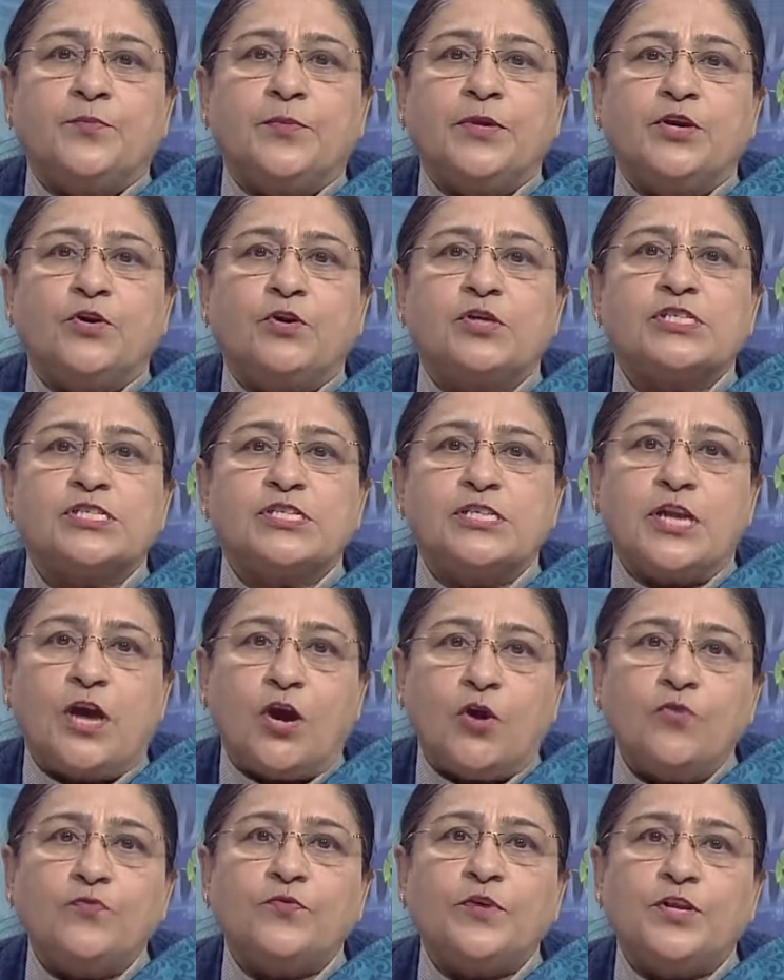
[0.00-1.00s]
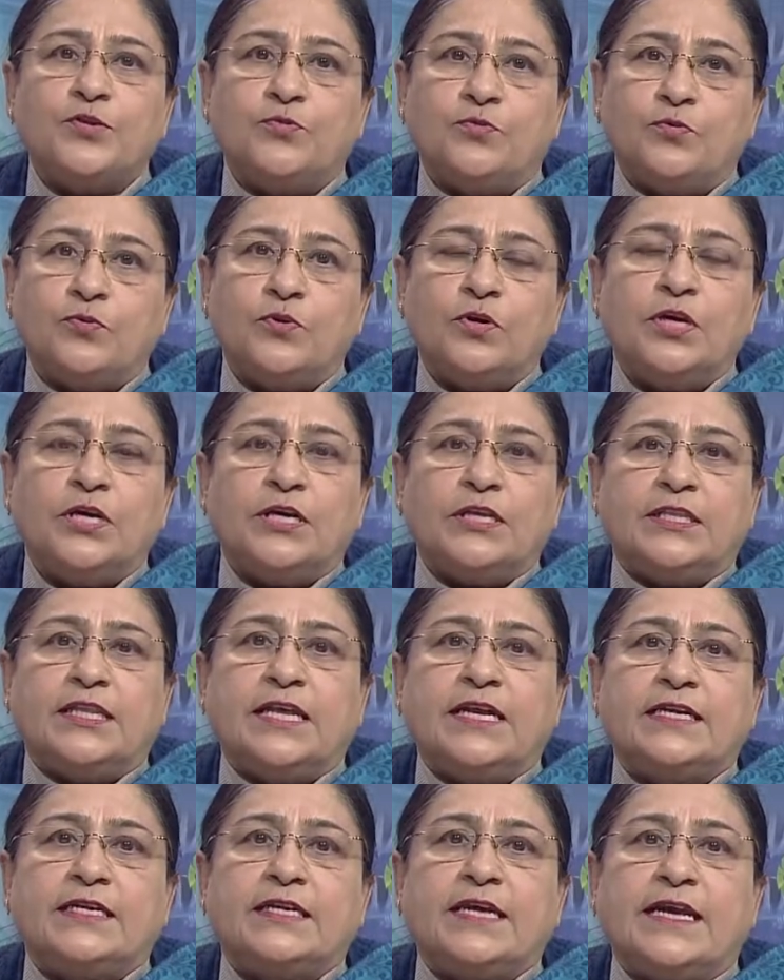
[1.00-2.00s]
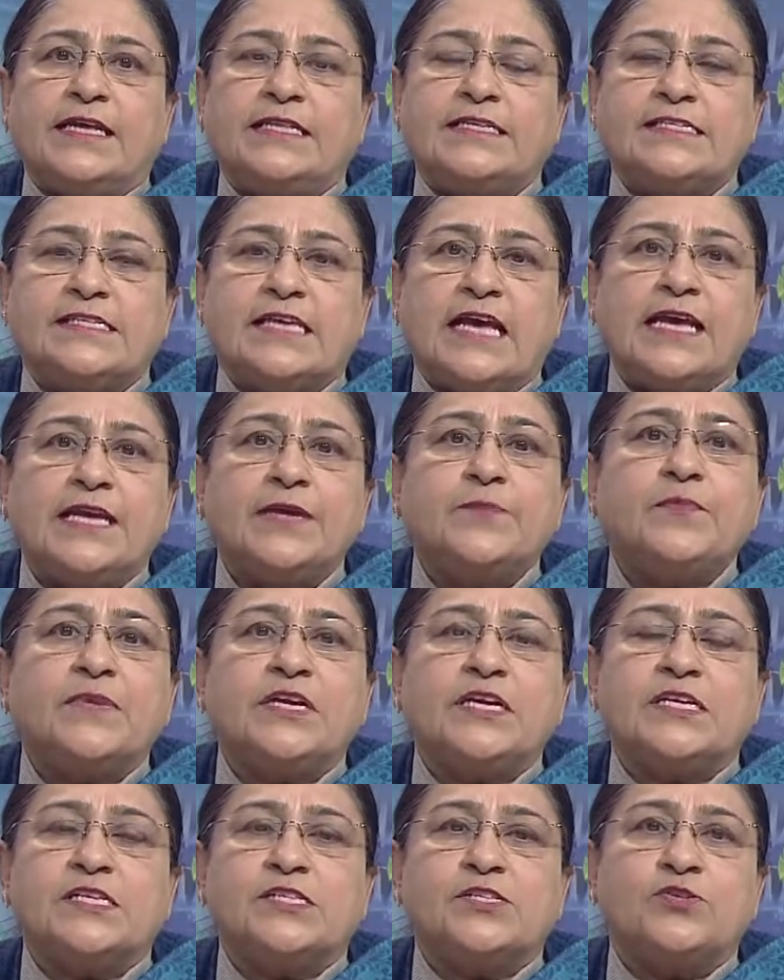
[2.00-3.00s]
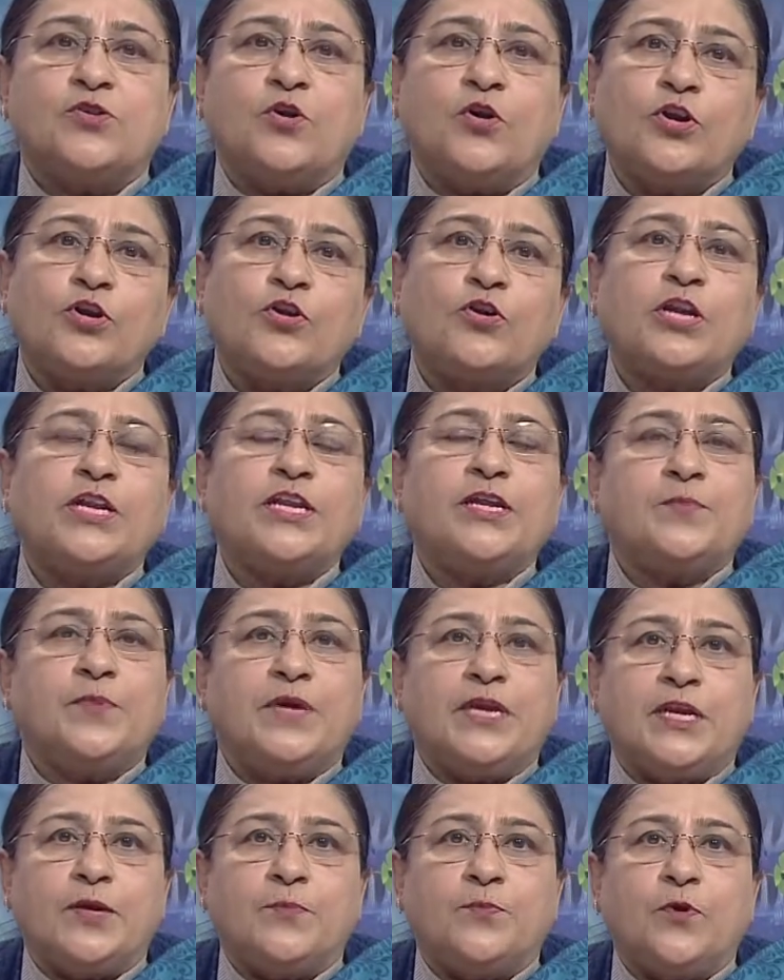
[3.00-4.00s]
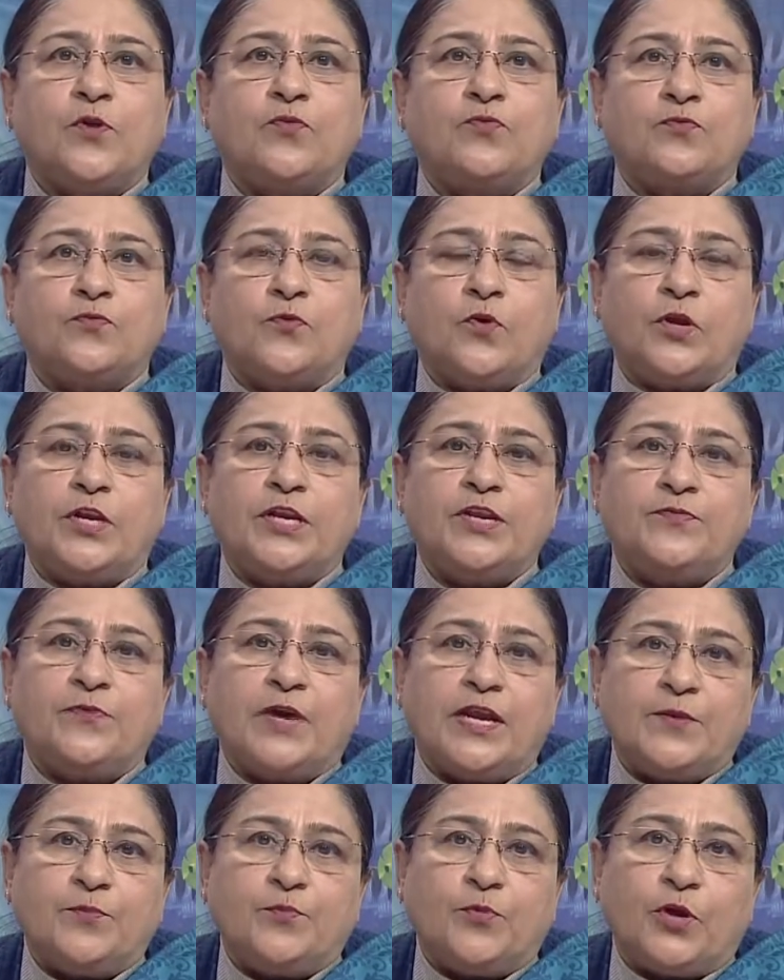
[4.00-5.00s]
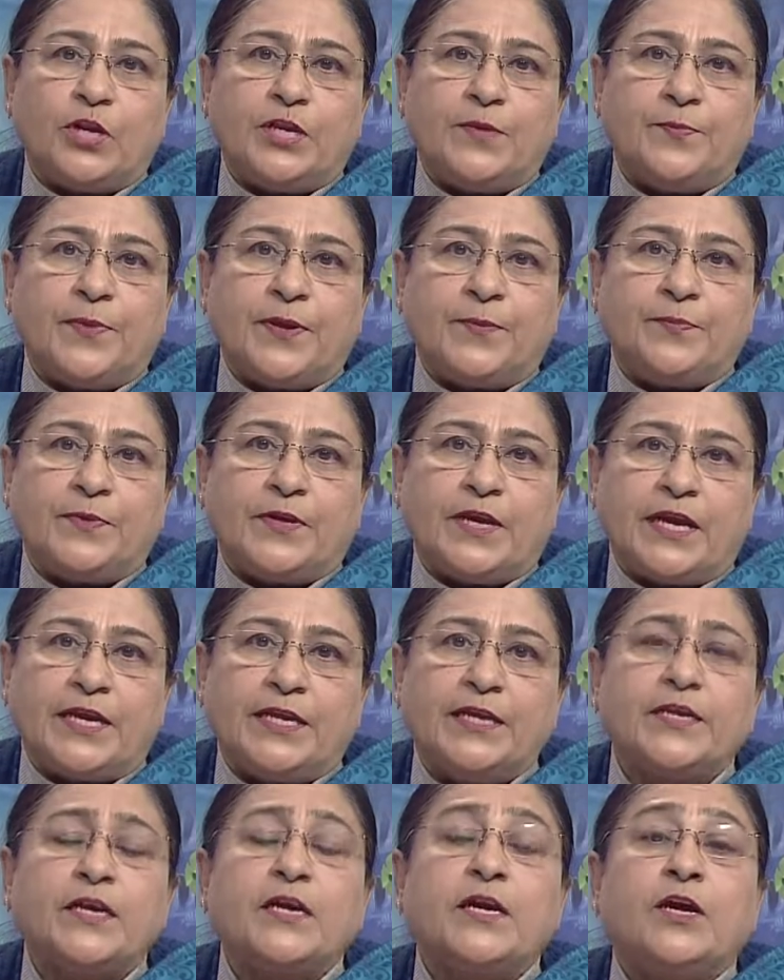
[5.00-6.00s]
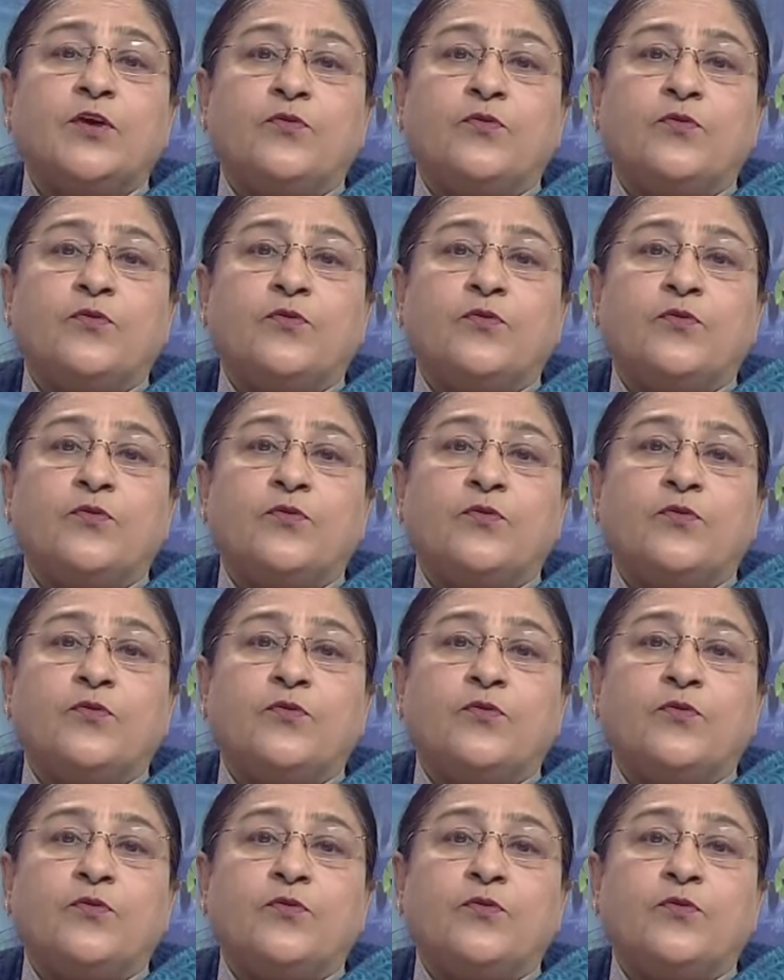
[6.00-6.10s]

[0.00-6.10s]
because now we know that enzyme is not only made up of only one polypeptide